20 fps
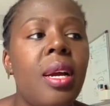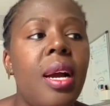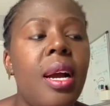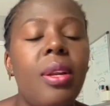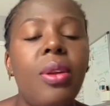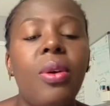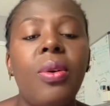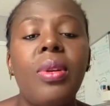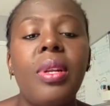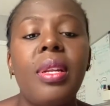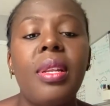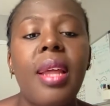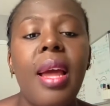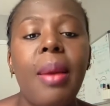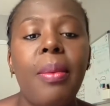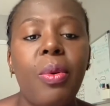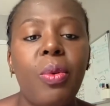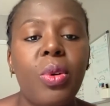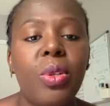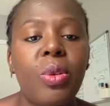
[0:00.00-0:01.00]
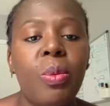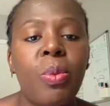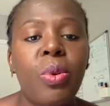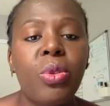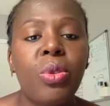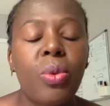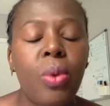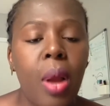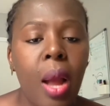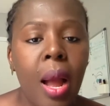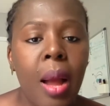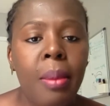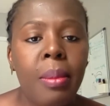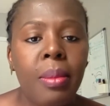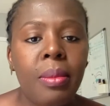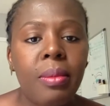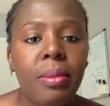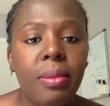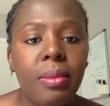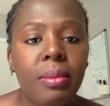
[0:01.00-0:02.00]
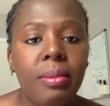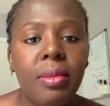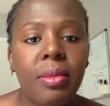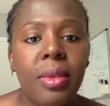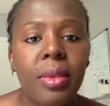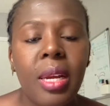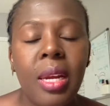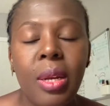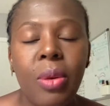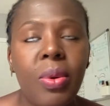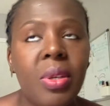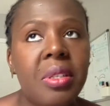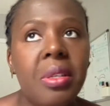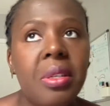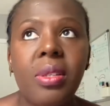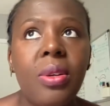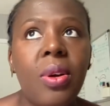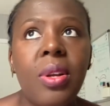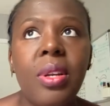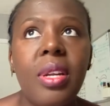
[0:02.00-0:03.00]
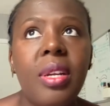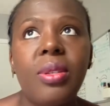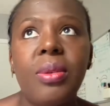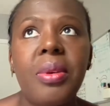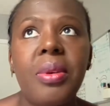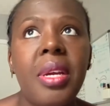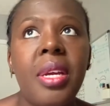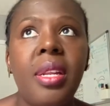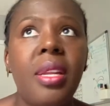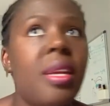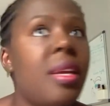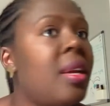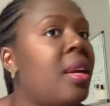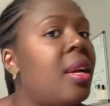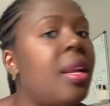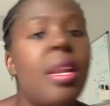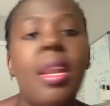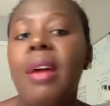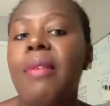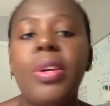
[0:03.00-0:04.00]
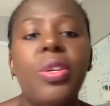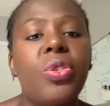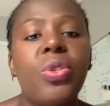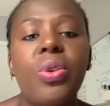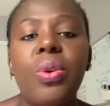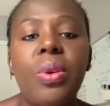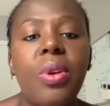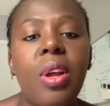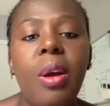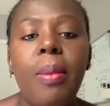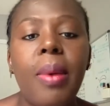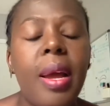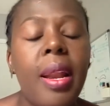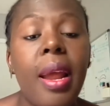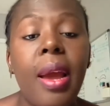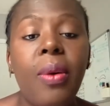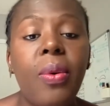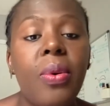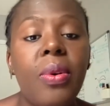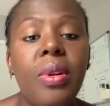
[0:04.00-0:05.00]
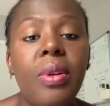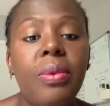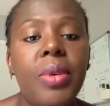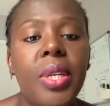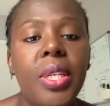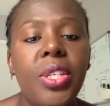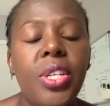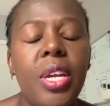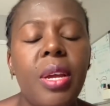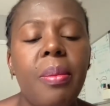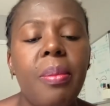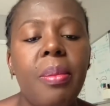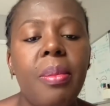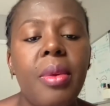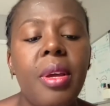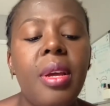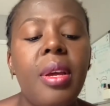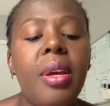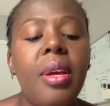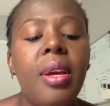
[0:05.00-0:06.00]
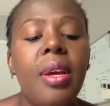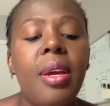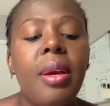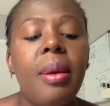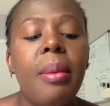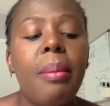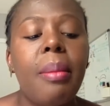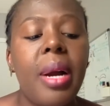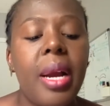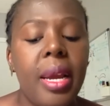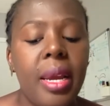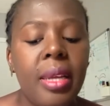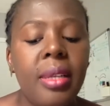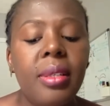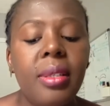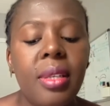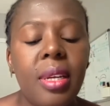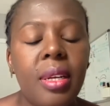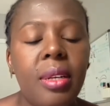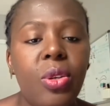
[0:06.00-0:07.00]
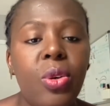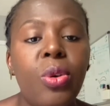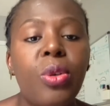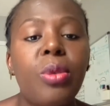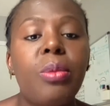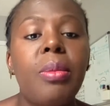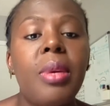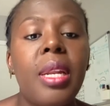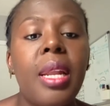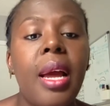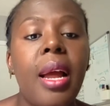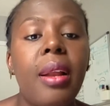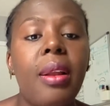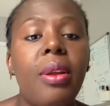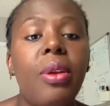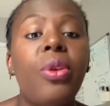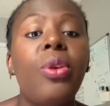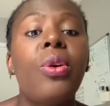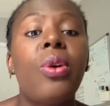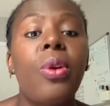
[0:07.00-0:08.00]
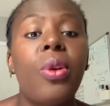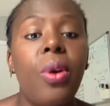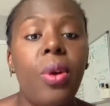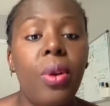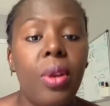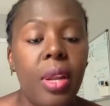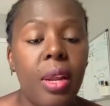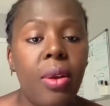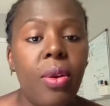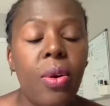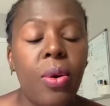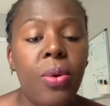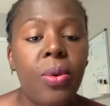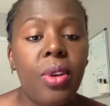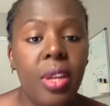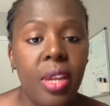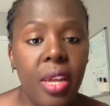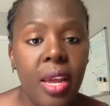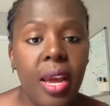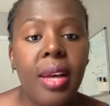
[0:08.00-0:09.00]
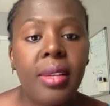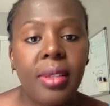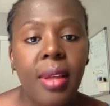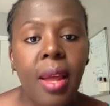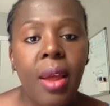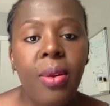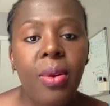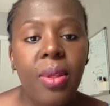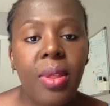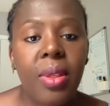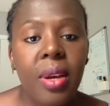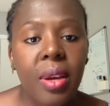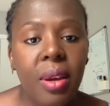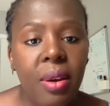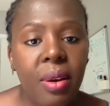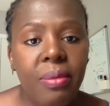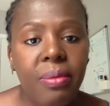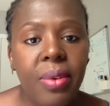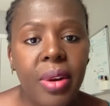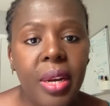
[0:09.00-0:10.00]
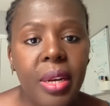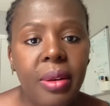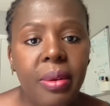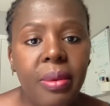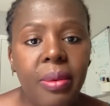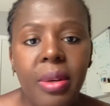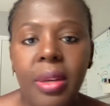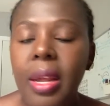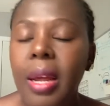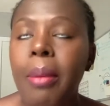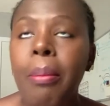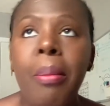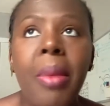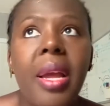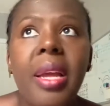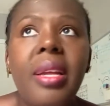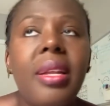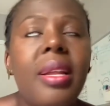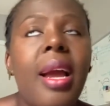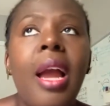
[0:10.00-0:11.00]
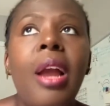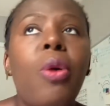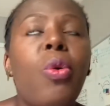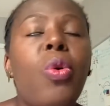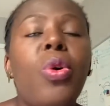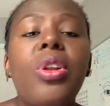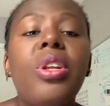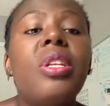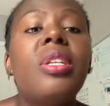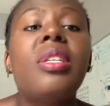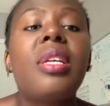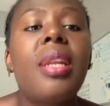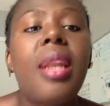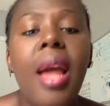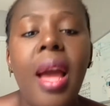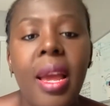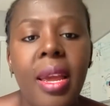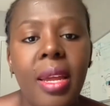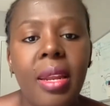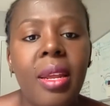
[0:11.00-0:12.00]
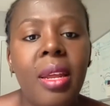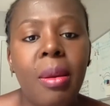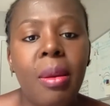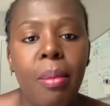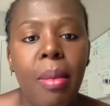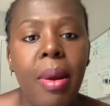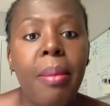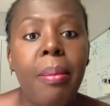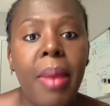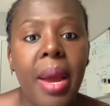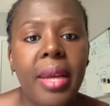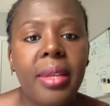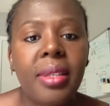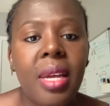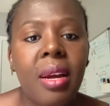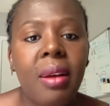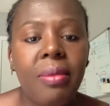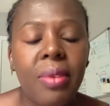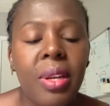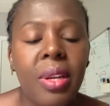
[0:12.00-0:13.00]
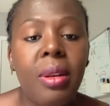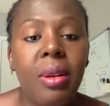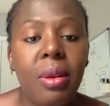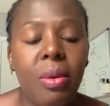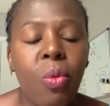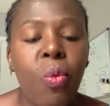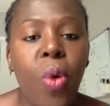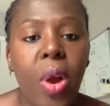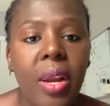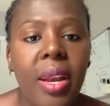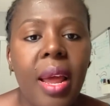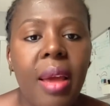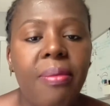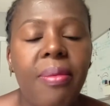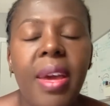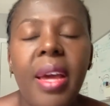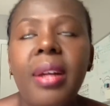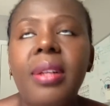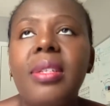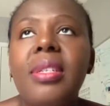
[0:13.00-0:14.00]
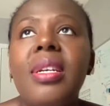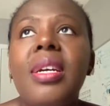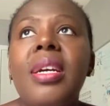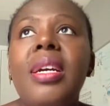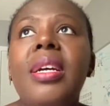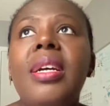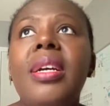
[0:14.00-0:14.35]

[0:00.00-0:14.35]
And on the time he was supposed to come, it was a Sunday to eat. He never showed up and I couldn't reach him. My instinct told me that you're not alone. He has another girlfriend. That I couldn't deny it in myself in what I felt.